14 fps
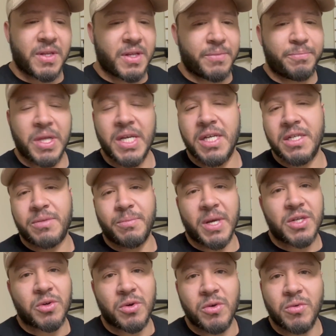Please make
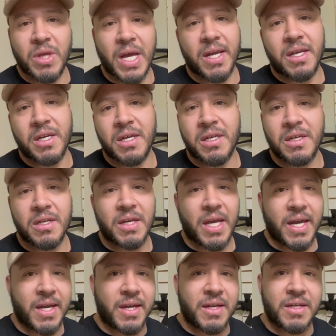sure you like
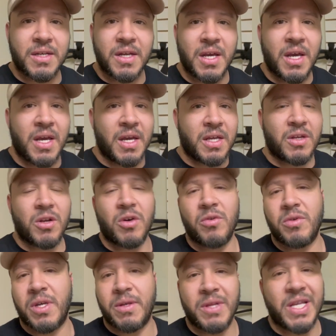and,
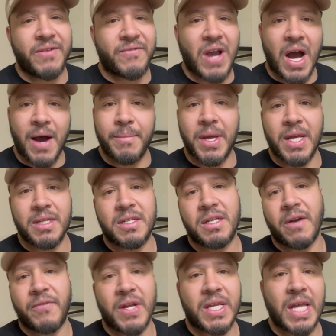leave comments,
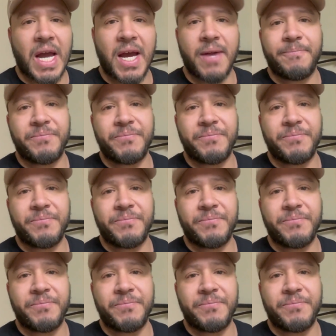stuff like that.